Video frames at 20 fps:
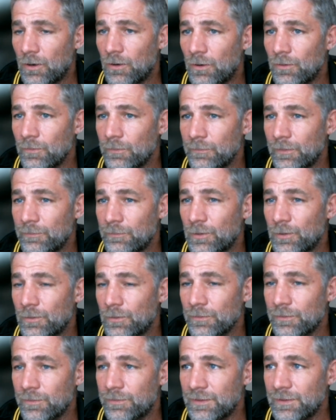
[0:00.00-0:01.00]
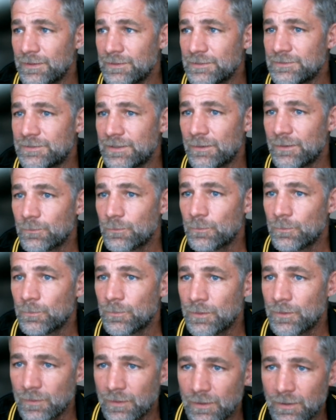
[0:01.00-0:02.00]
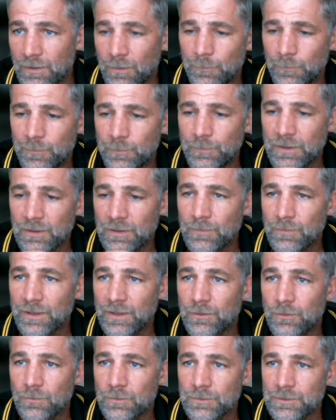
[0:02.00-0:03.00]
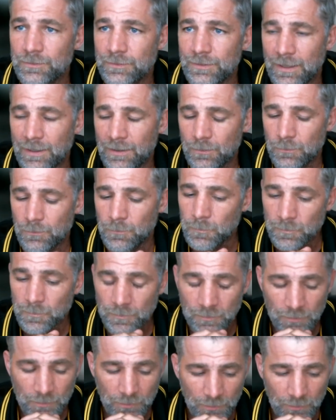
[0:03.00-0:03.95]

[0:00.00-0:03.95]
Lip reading: all the things that really helped me in my career now,